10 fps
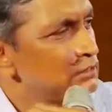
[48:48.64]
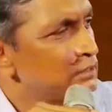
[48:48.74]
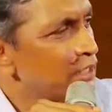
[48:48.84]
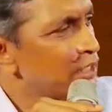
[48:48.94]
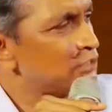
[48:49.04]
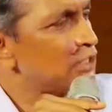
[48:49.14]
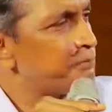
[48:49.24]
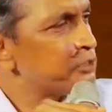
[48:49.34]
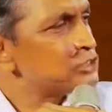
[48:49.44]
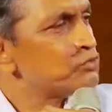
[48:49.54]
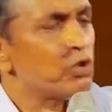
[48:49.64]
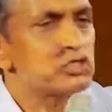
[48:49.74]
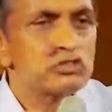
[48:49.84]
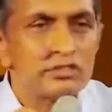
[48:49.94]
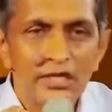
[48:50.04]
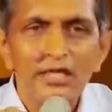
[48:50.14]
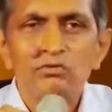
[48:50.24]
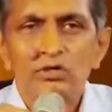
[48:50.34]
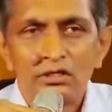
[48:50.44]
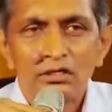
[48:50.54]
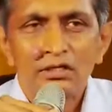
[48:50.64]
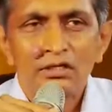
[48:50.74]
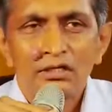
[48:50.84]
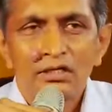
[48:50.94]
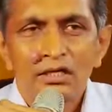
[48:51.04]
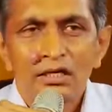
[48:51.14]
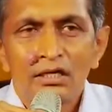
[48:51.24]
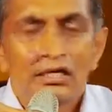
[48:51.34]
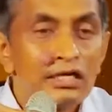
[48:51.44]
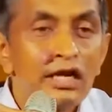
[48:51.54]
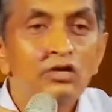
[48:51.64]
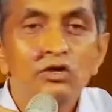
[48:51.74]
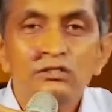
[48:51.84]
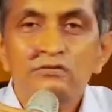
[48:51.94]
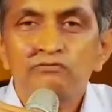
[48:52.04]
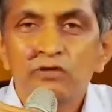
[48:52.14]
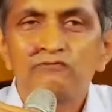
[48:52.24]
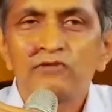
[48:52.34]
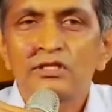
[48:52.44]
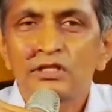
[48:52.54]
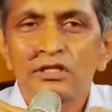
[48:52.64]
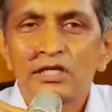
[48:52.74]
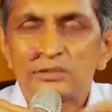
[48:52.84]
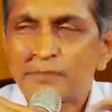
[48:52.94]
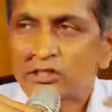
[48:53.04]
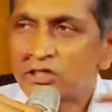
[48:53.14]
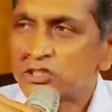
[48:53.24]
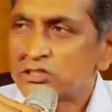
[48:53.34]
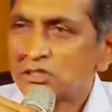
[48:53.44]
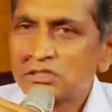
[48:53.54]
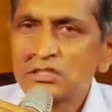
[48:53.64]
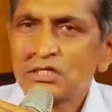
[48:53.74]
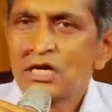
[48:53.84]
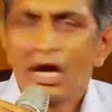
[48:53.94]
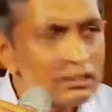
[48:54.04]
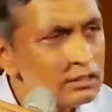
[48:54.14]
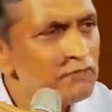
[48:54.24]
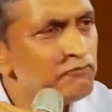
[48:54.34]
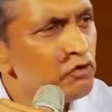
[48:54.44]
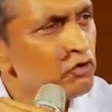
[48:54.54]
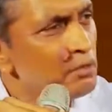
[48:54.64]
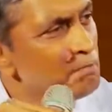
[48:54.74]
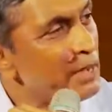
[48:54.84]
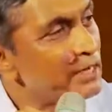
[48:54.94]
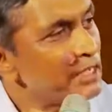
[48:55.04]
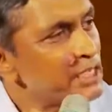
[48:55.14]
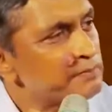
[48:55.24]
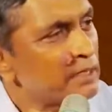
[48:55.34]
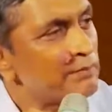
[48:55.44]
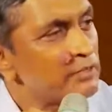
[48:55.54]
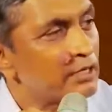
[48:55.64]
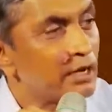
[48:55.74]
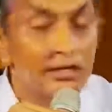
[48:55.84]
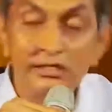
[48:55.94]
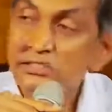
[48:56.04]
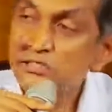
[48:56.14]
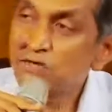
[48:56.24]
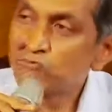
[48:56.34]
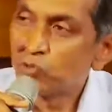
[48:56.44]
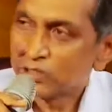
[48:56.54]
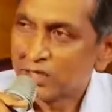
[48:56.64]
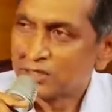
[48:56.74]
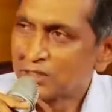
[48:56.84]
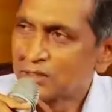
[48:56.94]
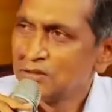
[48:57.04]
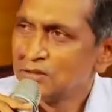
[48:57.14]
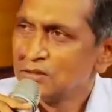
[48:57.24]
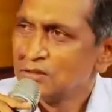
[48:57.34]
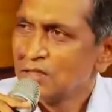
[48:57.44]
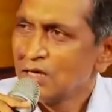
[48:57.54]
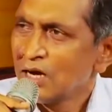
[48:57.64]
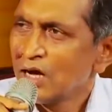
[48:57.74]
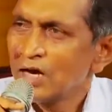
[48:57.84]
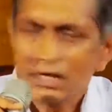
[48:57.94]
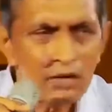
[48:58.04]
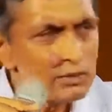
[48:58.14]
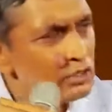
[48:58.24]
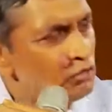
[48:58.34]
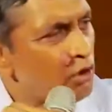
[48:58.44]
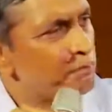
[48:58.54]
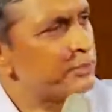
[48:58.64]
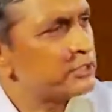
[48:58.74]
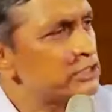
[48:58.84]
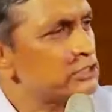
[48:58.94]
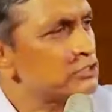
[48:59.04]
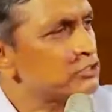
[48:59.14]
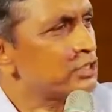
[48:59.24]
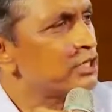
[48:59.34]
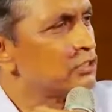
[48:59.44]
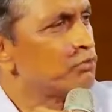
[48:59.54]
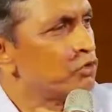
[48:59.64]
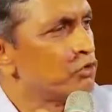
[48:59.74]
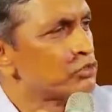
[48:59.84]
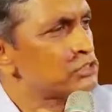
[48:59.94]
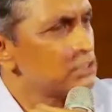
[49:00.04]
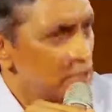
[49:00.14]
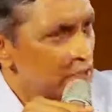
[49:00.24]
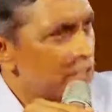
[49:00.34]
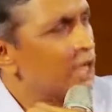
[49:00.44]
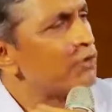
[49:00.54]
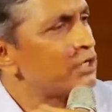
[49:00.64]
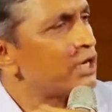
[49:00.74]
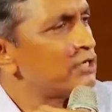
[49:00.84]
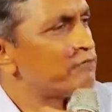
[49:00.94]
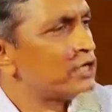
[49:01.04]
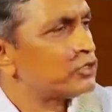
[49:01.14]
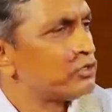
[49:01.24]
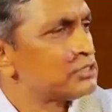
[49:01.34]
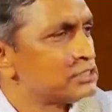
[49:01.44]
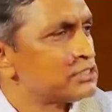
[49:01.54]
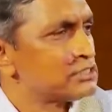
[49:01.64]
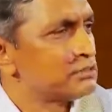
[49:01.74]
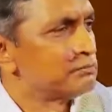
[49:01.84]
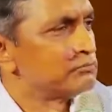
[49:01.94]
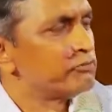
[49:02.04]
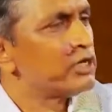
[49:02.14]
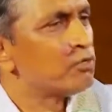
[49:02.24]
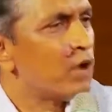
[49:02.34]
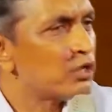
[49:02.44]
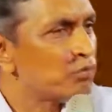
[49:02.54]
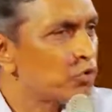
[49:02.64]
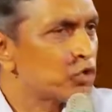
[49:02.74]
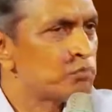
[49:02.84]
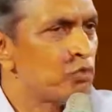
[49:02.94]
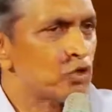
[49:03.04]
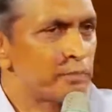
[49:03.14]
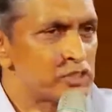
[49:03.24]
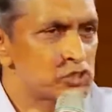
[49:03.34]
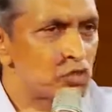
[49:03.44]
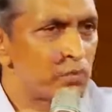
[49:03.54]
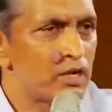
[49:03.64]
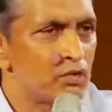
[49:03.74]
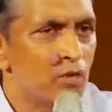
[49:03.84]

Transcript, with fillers: the elected person wants to deliver, he cannot fulfill the expectations. And therefore, money has become the currency of vote getting. And now in the competition to get the votes, in our kind of electoral system, where one vote more means you win,